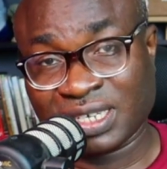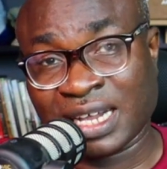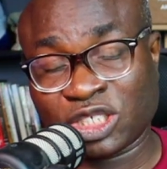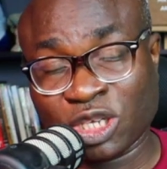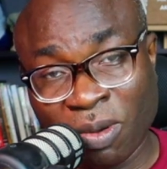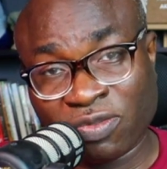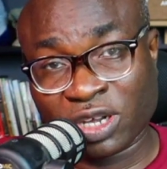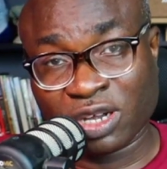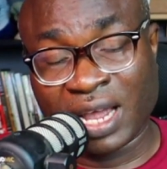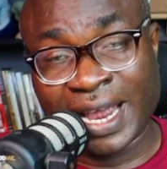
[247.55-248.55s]
And some of the
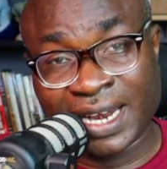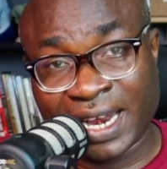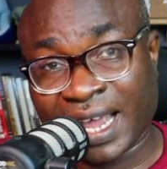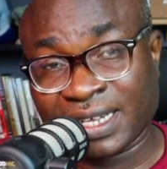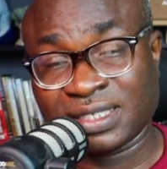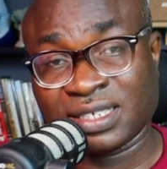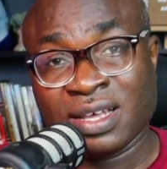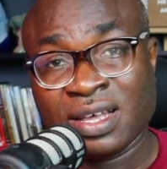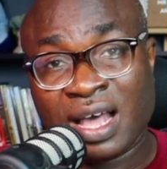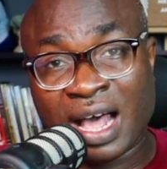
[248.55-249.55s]
headlines
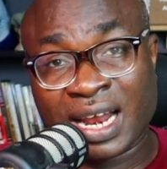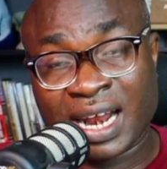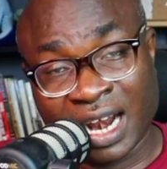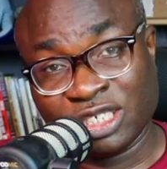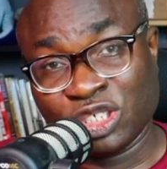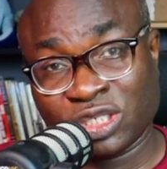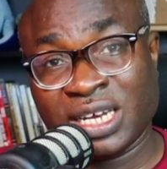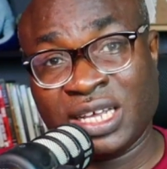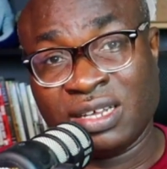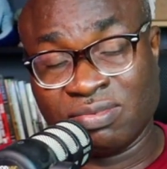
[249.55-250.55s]
that are
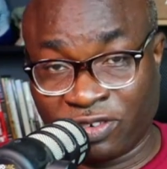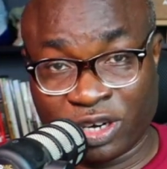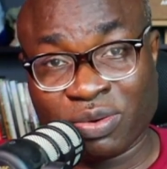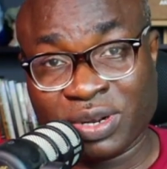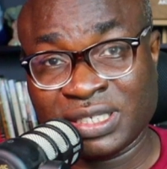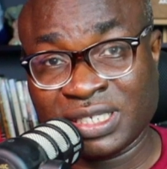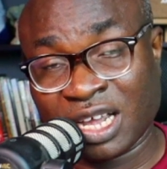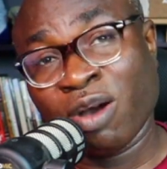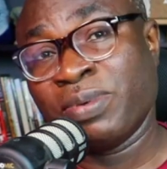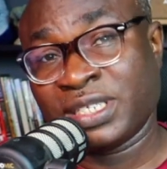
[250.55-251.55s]
usually frequent in a
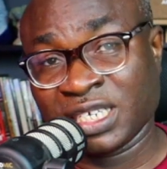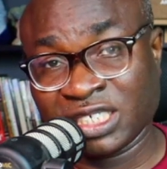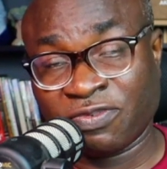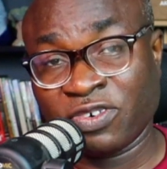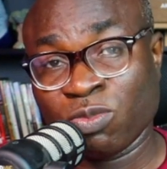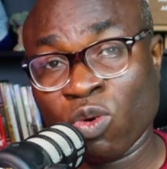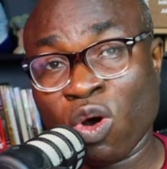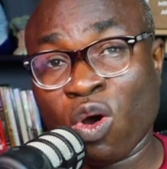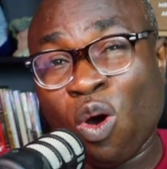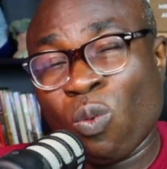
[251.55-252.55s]
competency
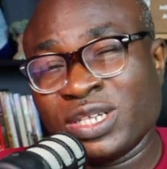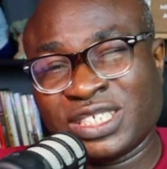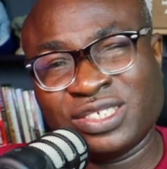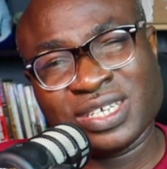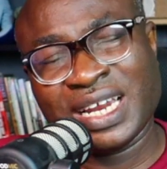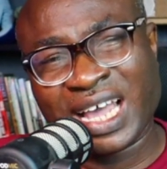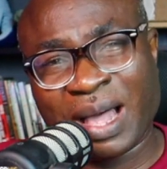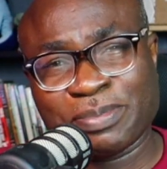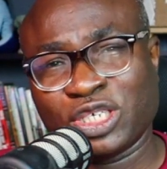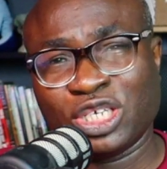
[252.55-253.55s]
framework, or what is usually
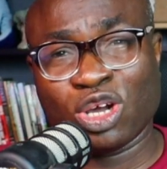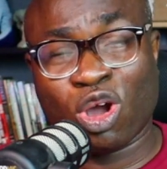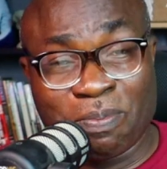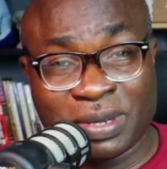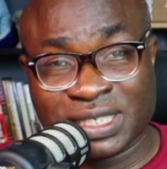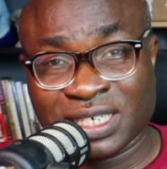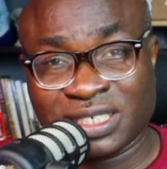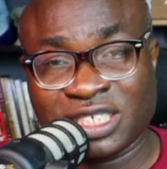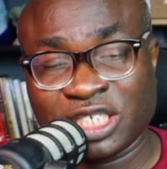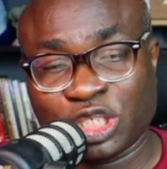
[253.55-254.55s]
captured in your competency
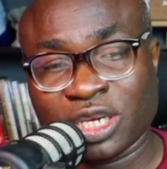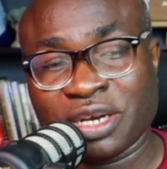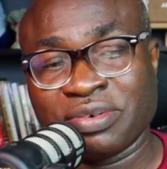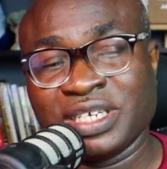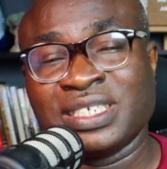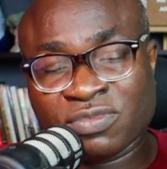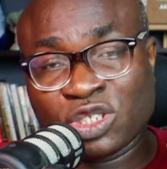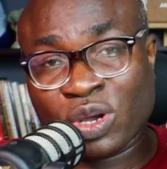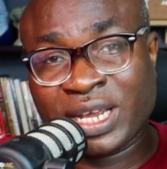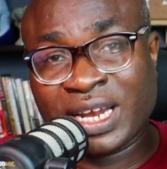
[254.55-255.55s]
dictionaries,
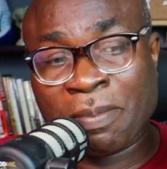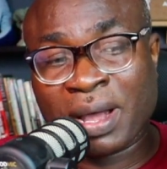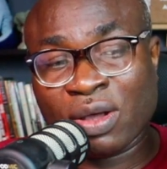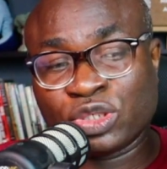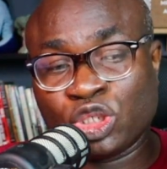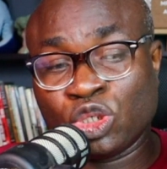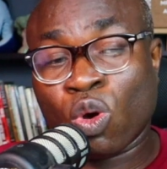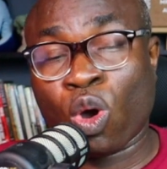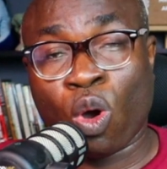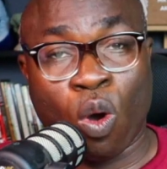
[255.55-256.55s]
talking about your
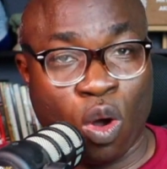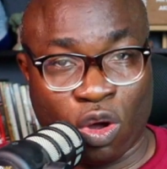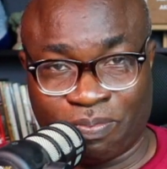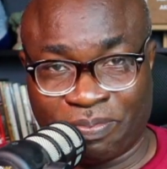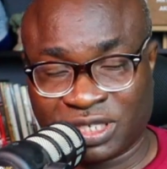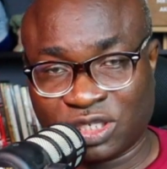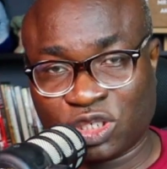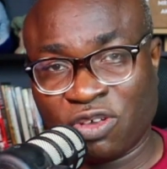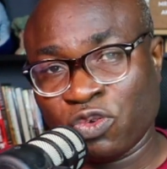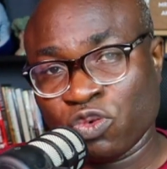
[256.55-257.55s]
core competence. So
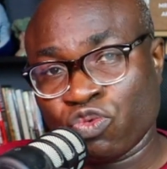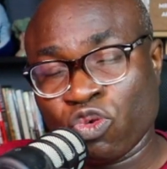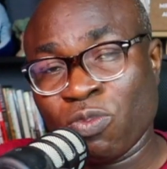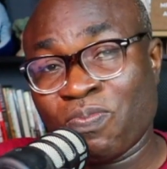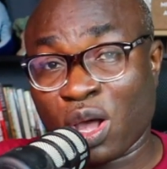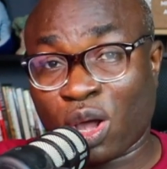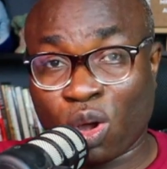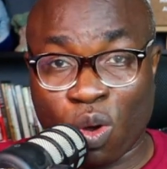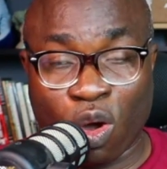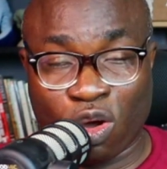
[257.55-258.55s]
if you group the
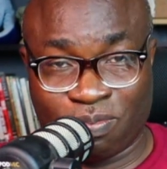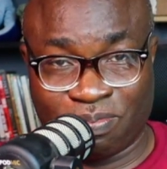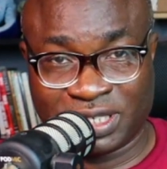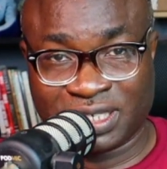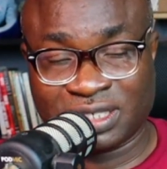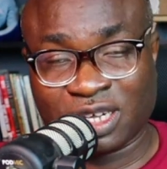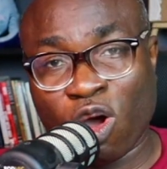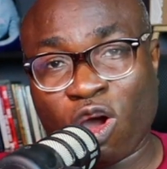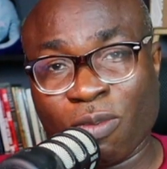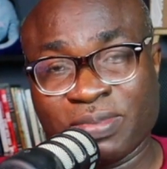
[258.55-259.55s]
core
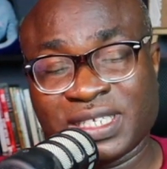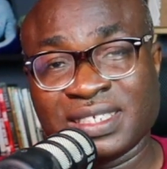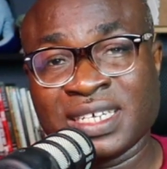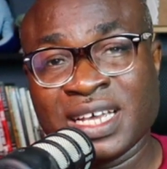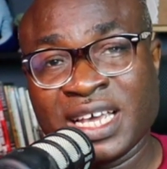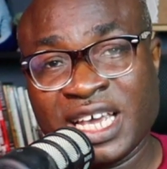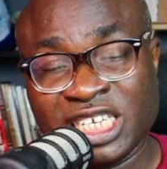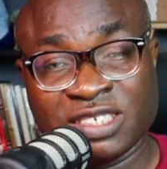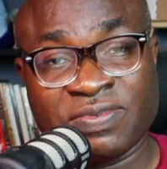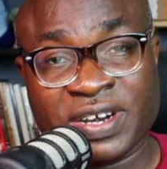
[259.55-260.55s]
competence
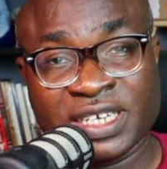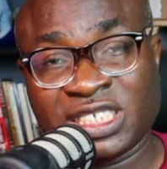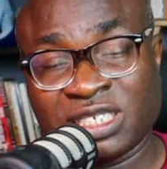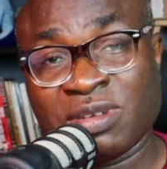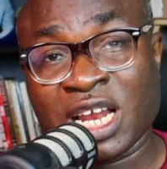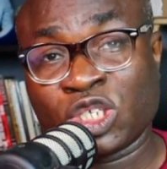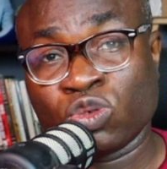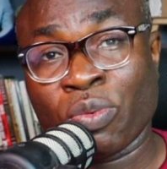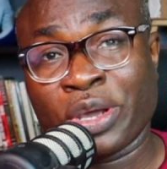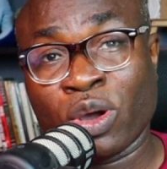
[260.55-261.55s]
is very similar to
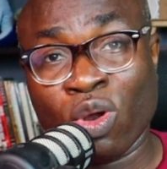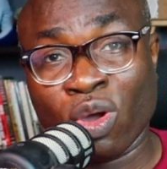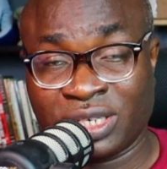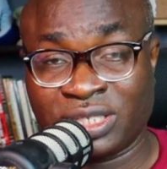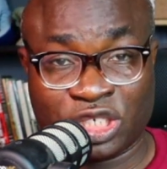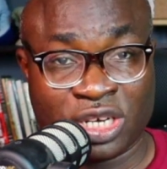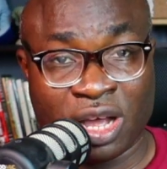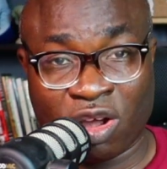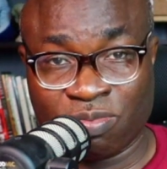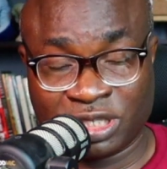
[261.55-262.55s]
what we call organizational
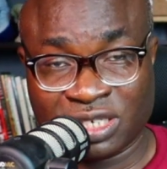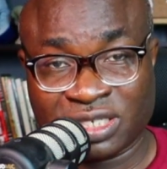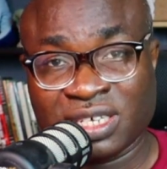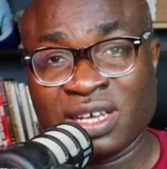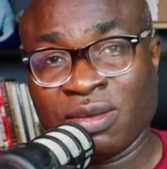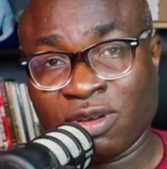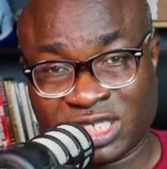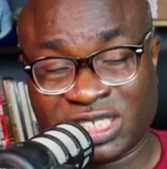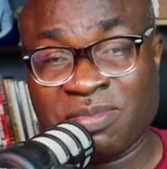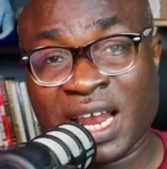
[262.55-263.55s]
competence,
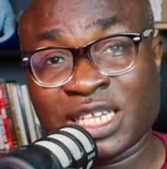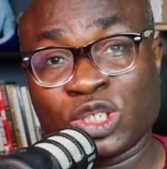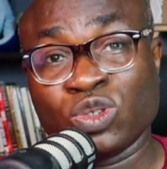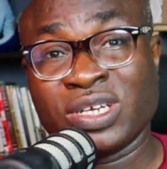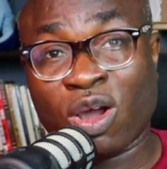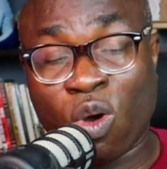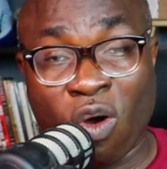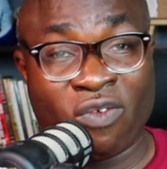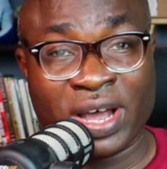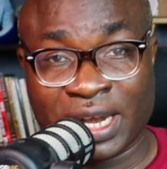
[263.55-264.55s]
similar to the
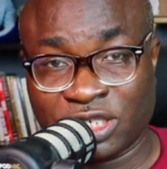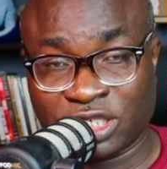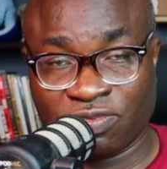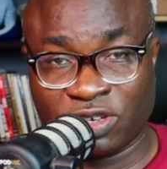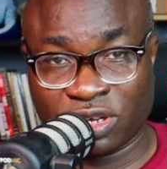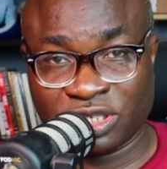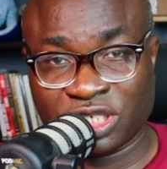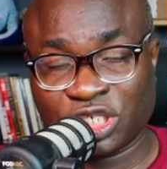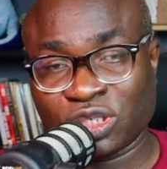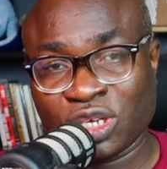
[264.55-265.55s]
core values of the
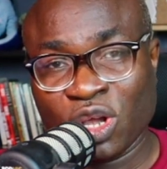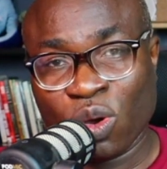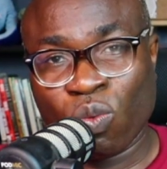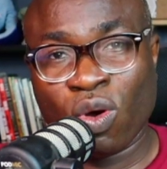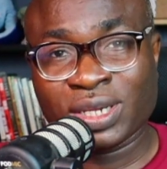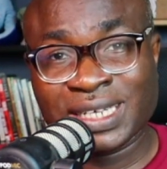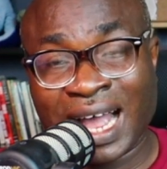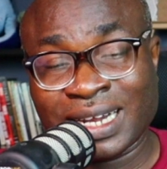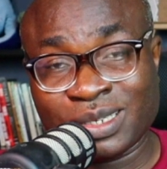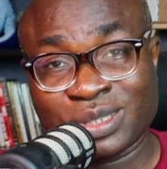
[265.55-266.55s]
organization. What
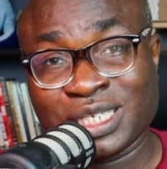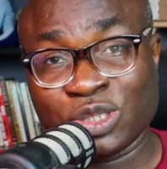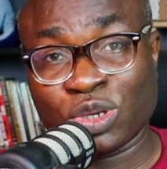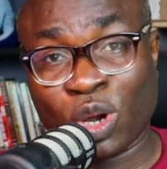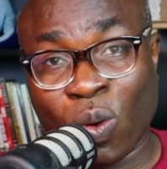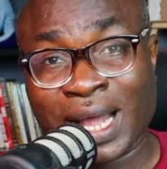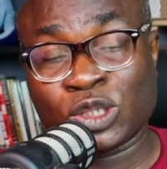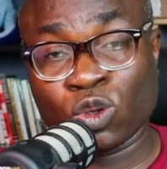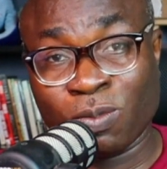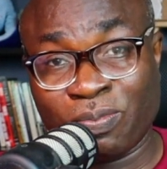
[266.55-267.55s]
are those things required
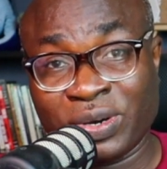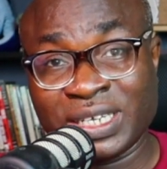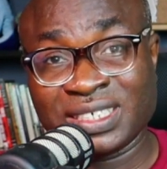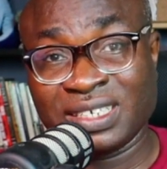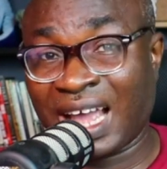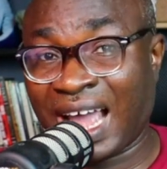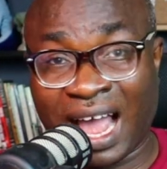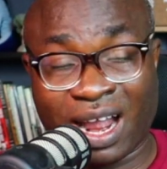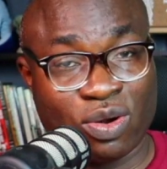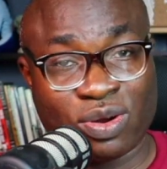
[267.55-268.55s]
to operate
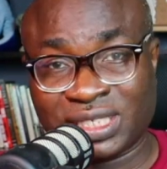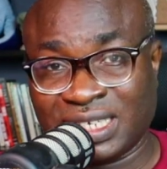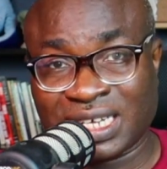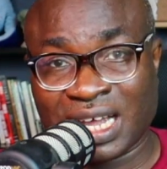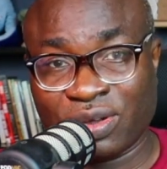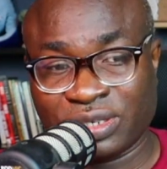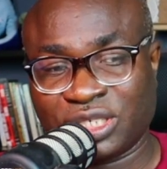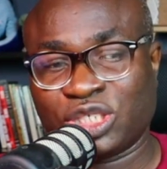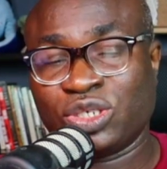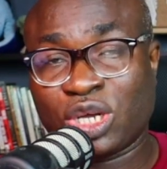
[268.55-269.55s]
across the entire
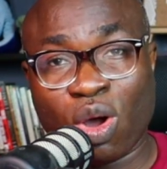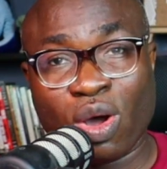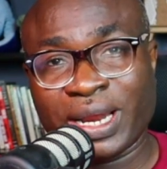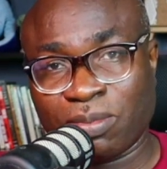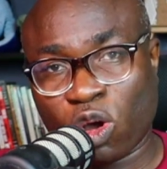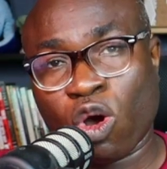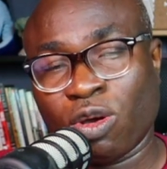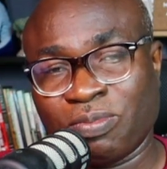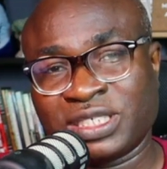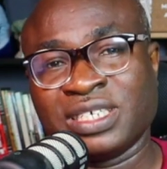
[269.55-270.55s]
organization? They call them core
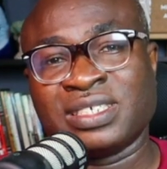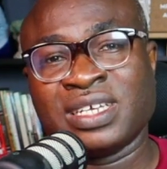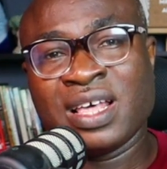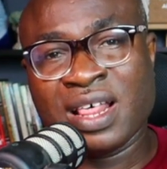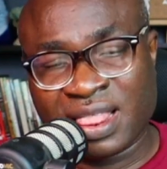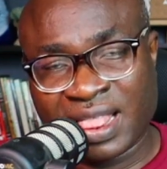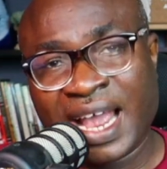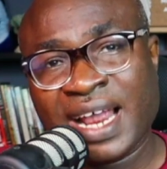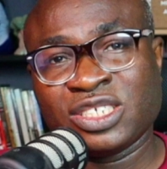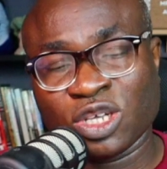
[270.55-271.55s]
competence.
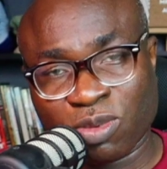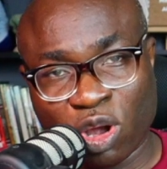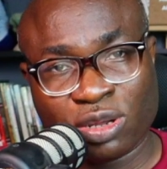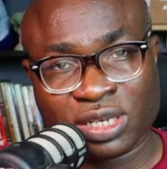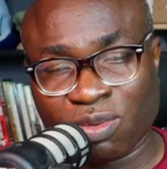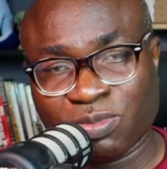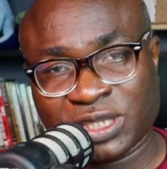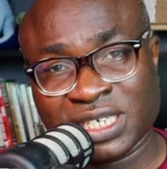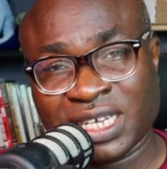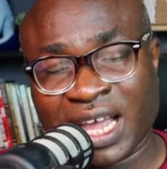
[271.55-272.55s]
Then some
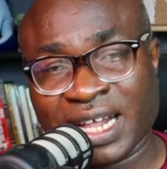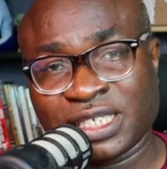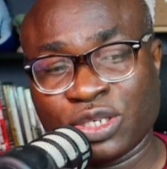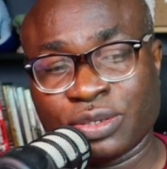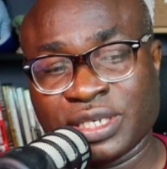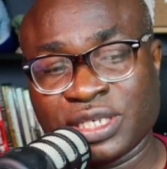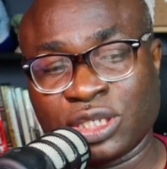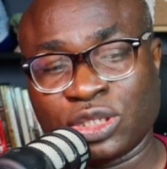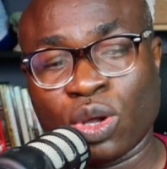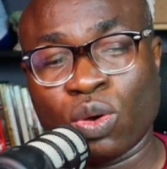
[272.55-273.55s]
competency categories
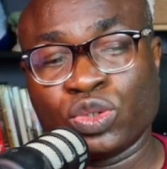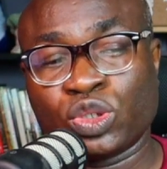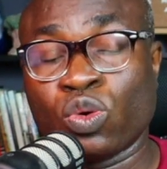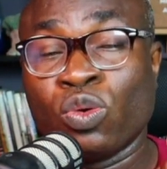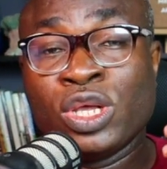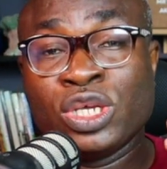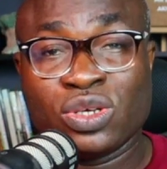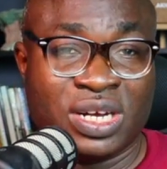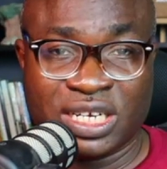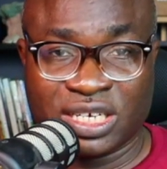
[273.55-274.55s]
is also your
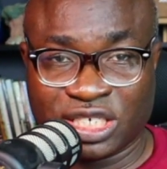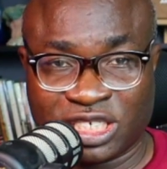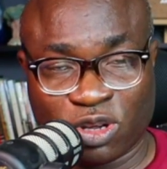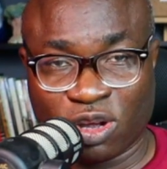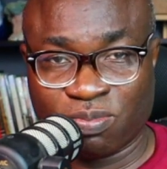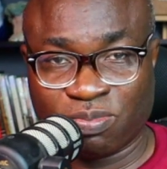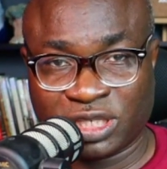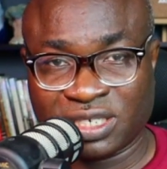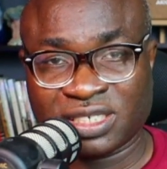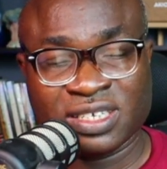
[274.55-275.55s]
leadership
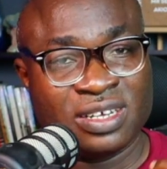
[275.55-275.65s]
competence.